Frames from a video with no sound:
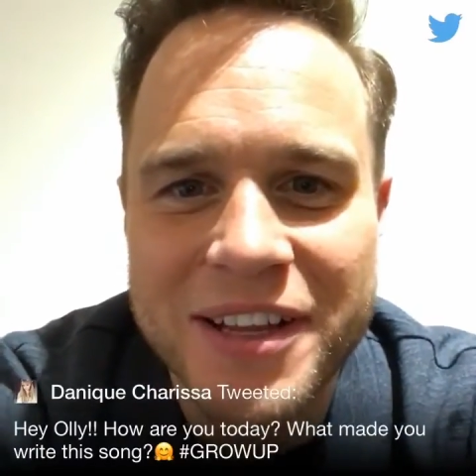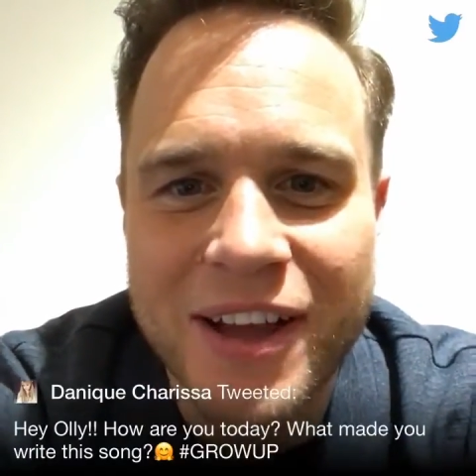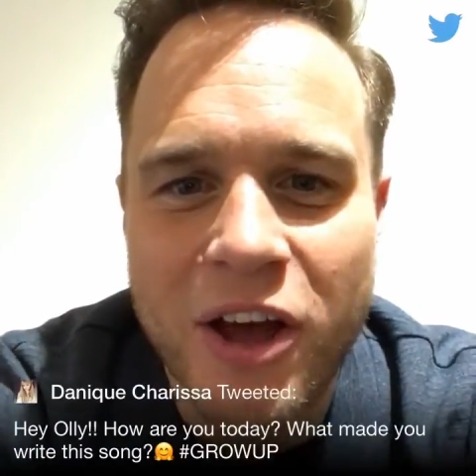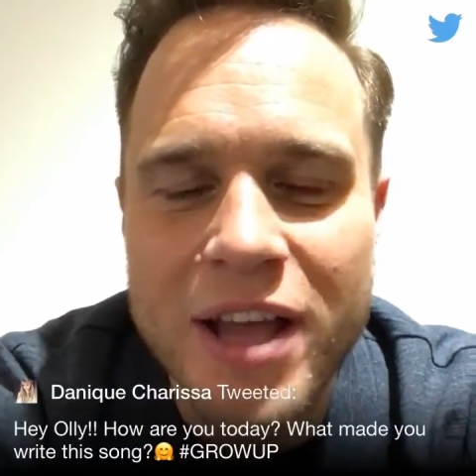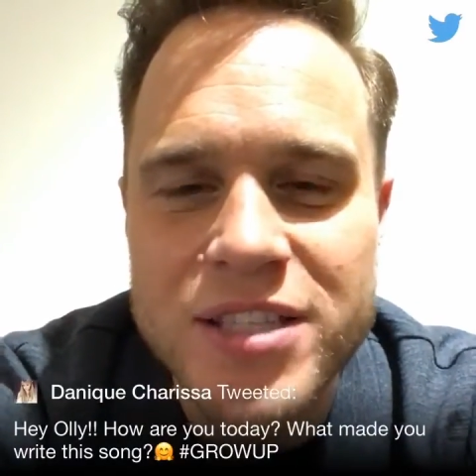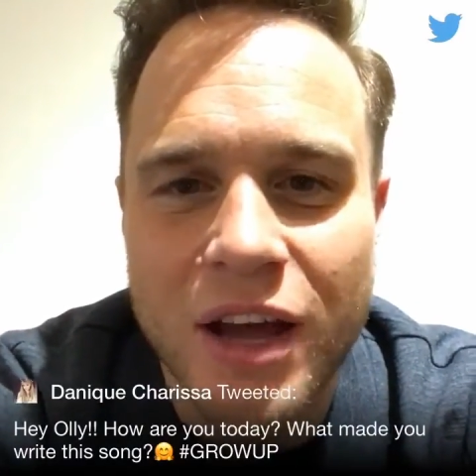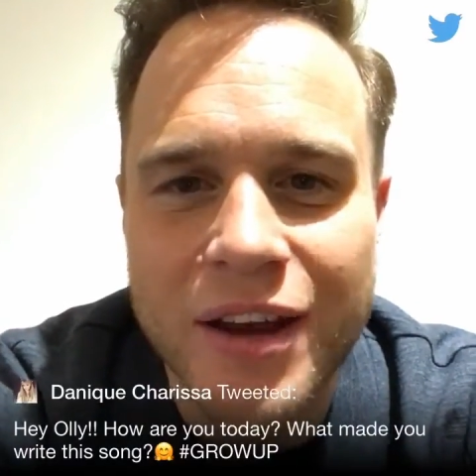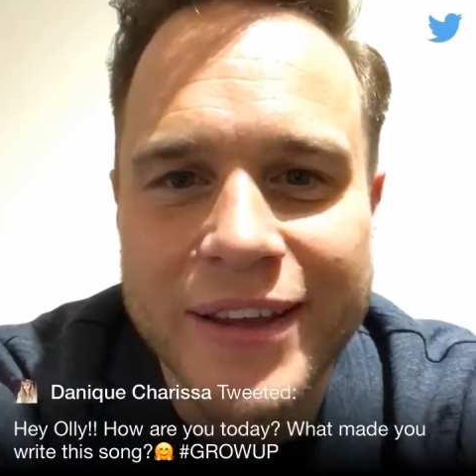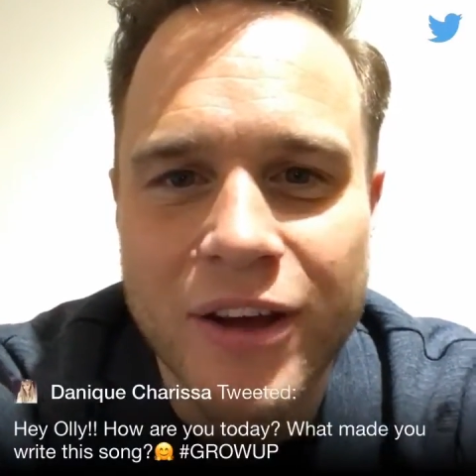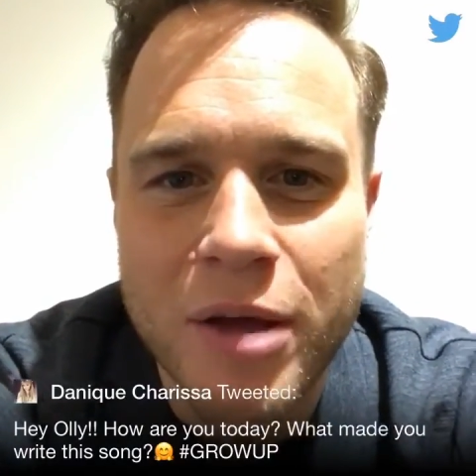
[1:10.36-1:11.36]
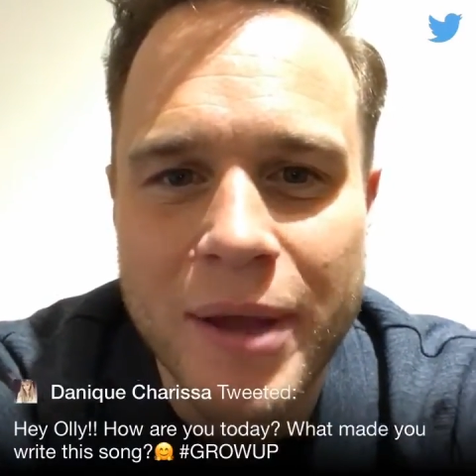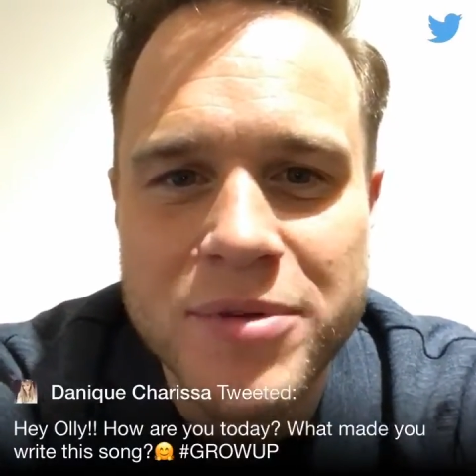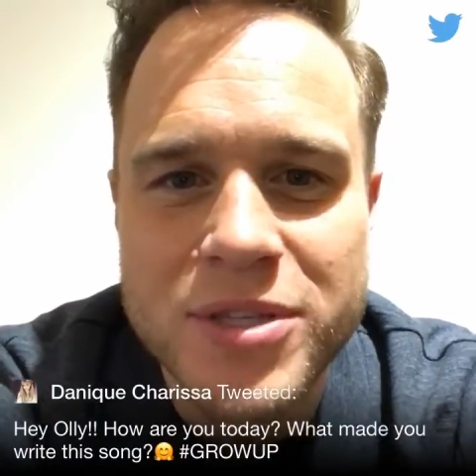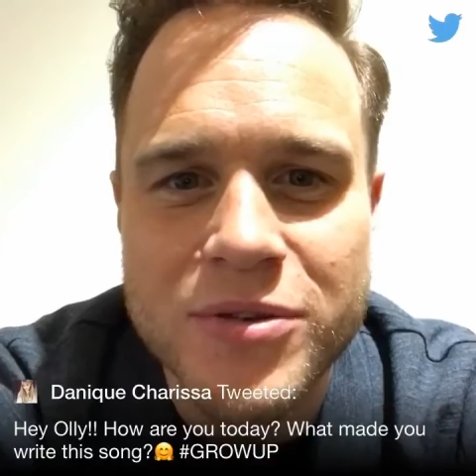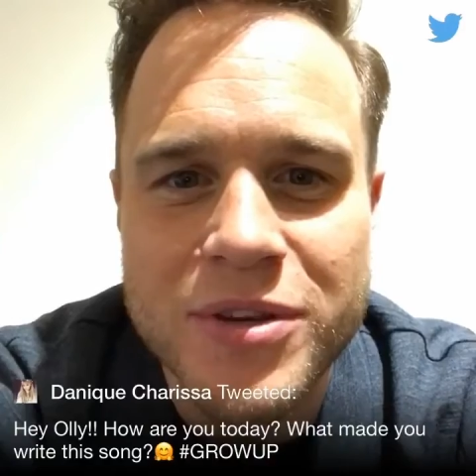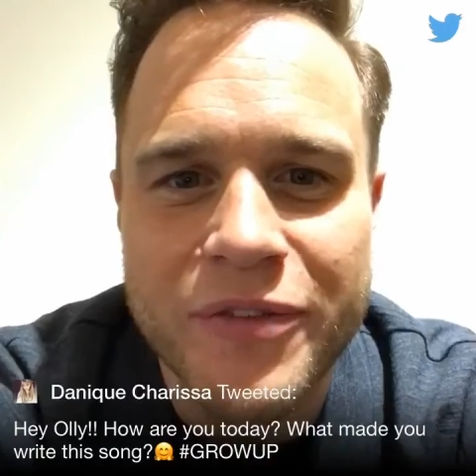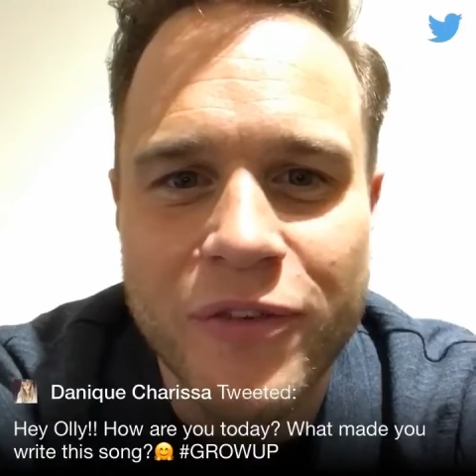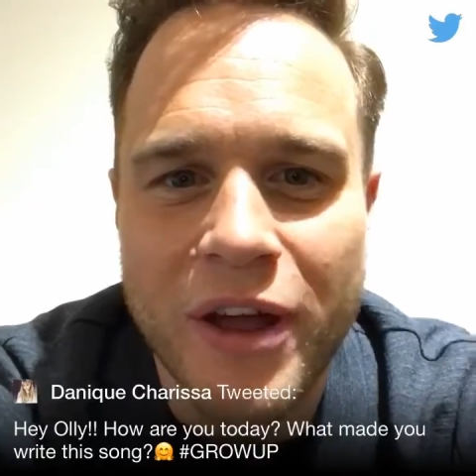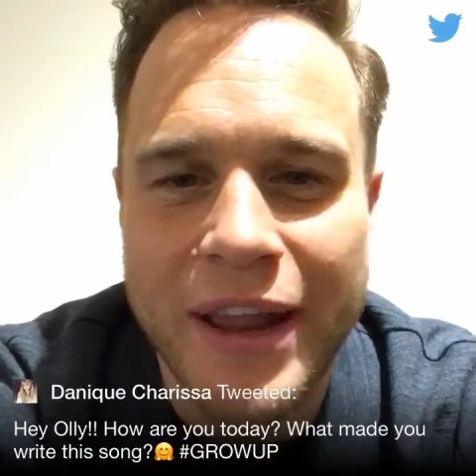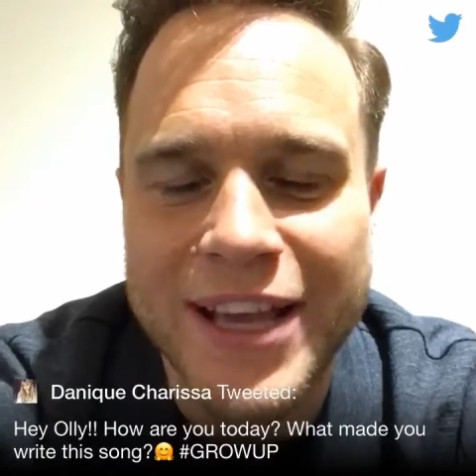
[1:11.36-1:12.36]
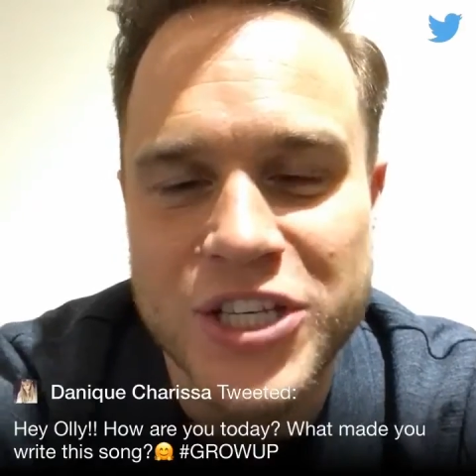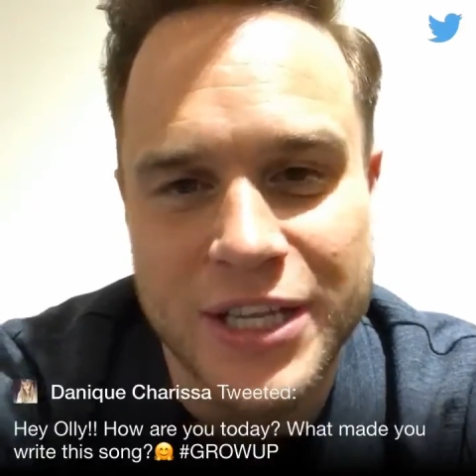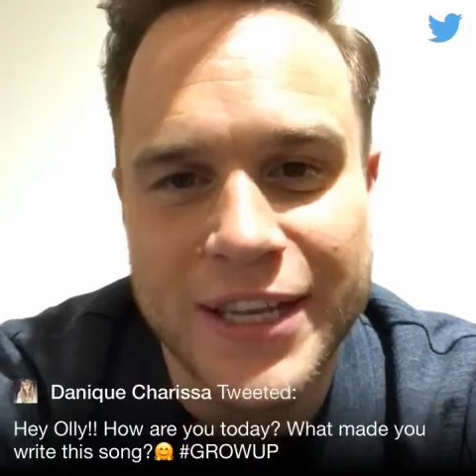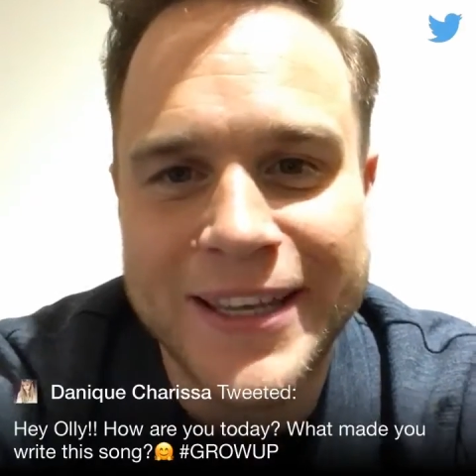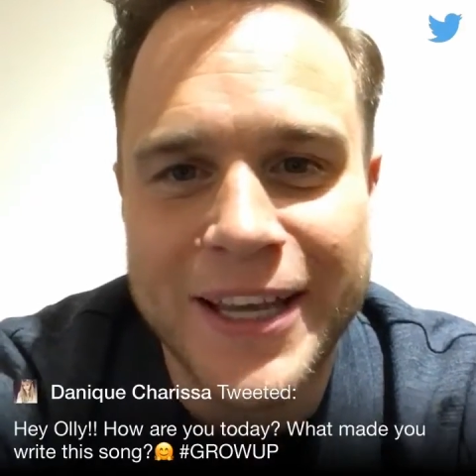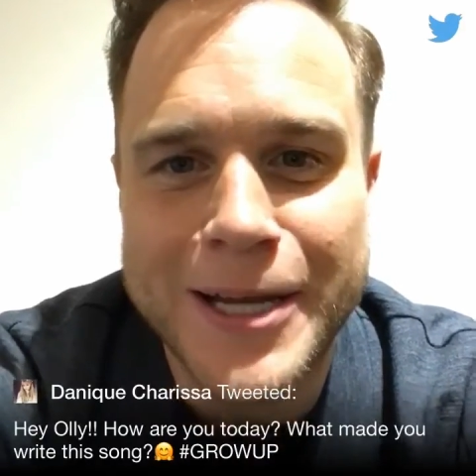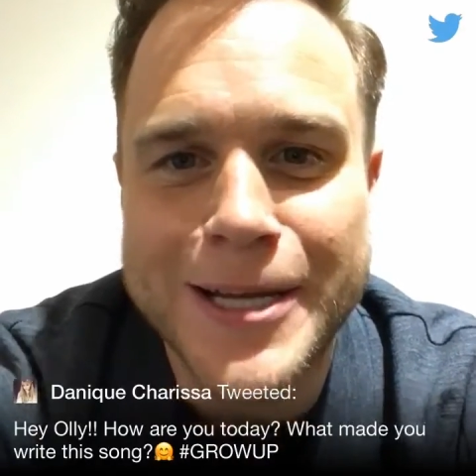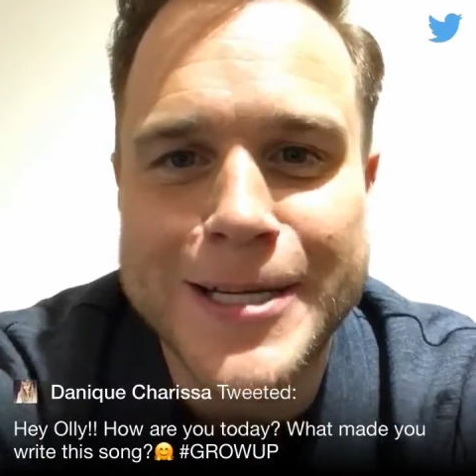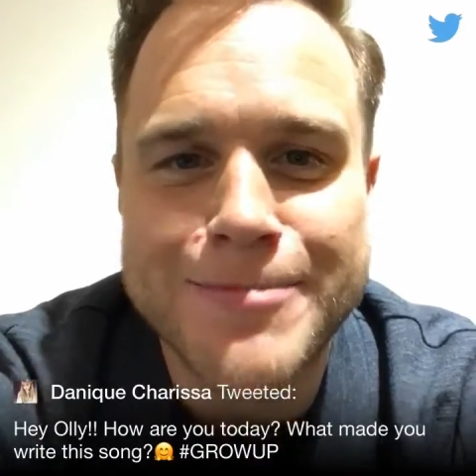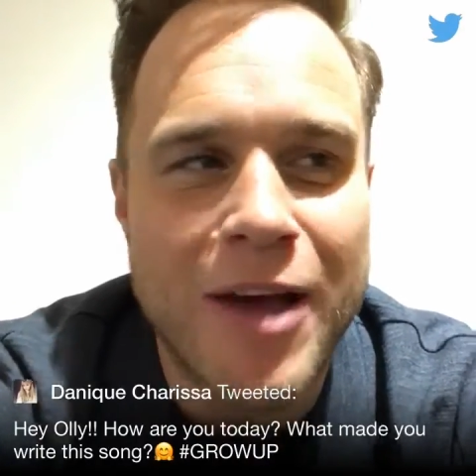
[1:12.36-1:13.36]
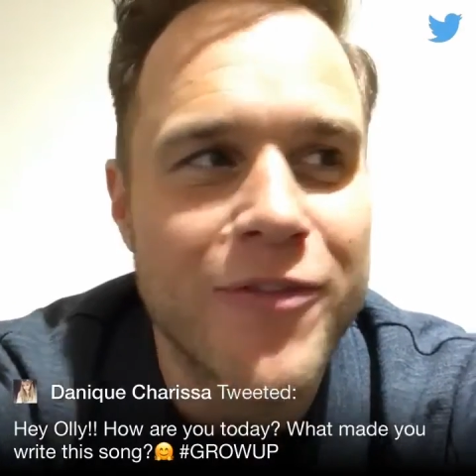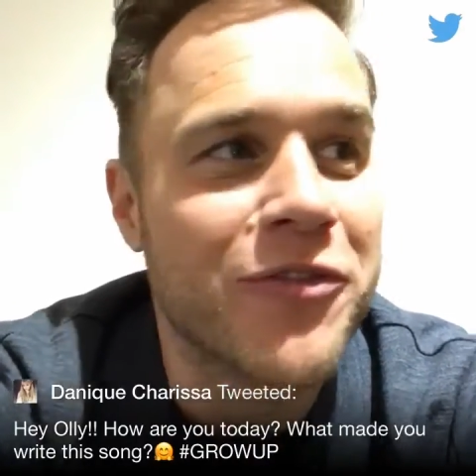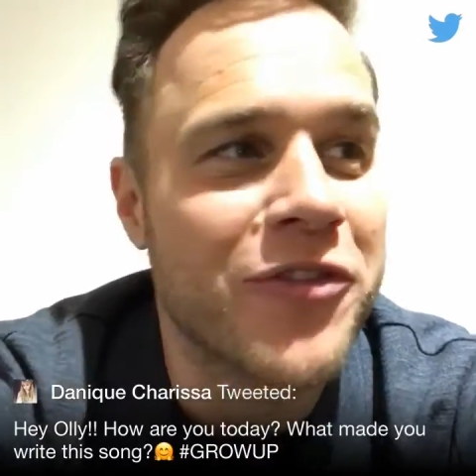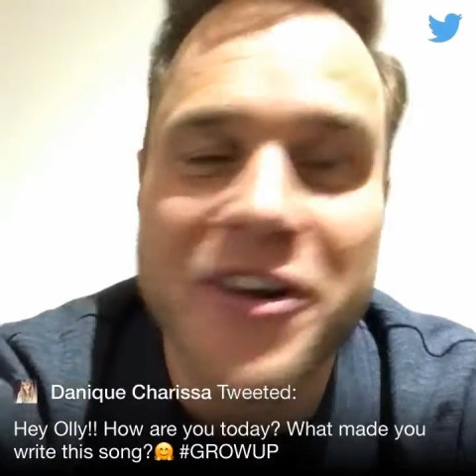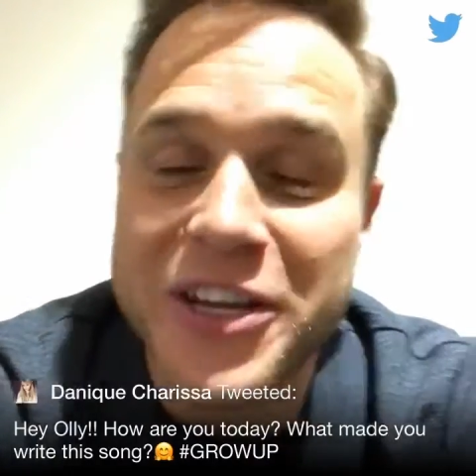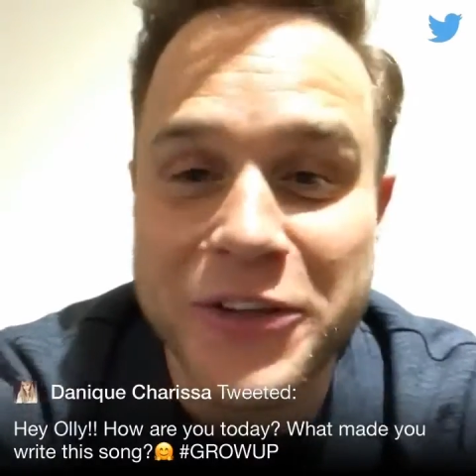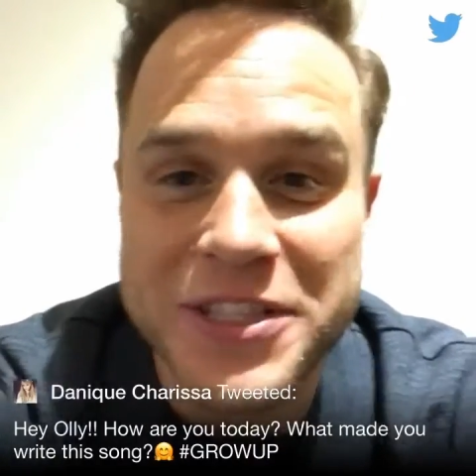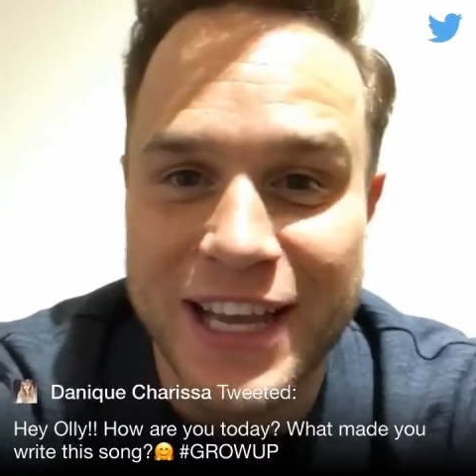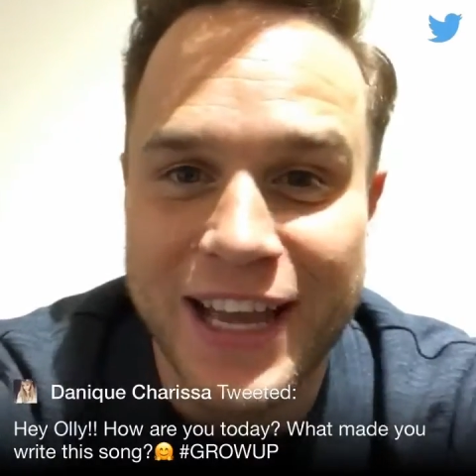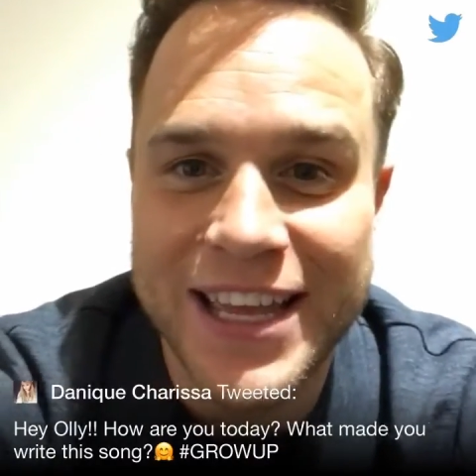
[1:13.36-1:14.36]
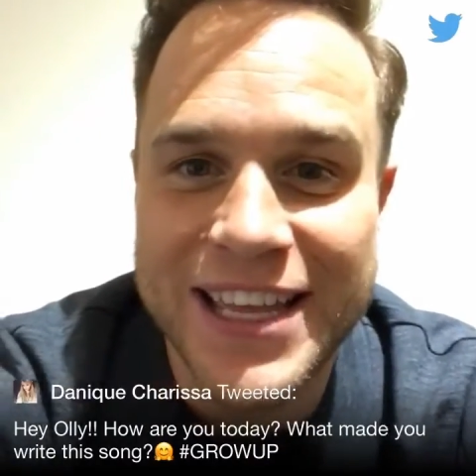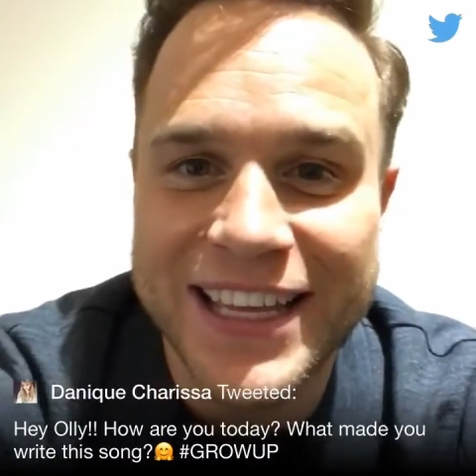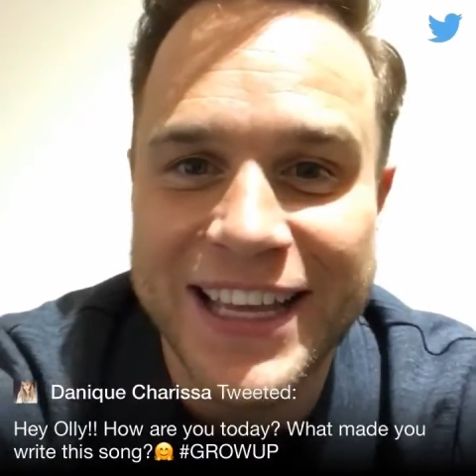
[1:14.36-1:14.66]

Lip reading: Hi darling, I'm absolutely fine actually. Having a very good day.